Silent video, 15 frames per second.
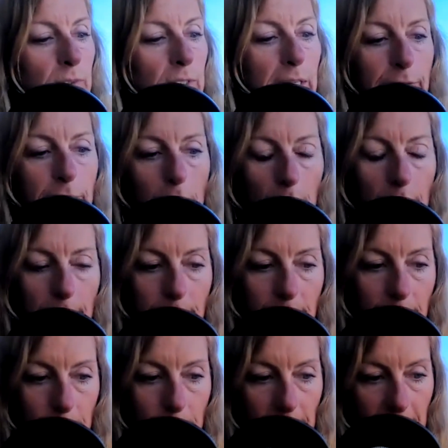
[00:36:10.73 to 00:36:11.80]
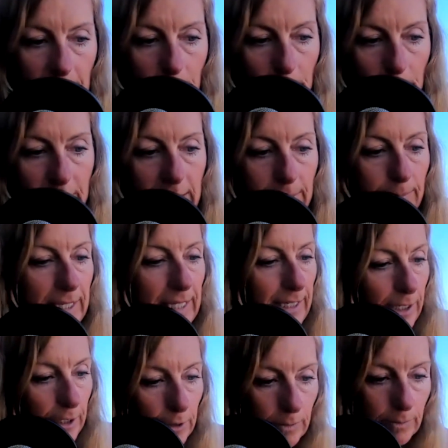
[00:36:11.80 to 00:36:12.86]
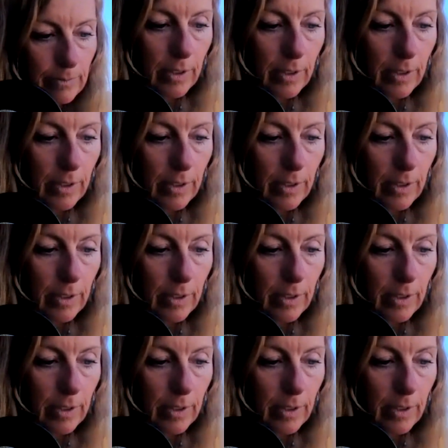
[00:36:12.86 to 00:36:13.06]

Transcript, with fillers: even though I'm, going to help with team keto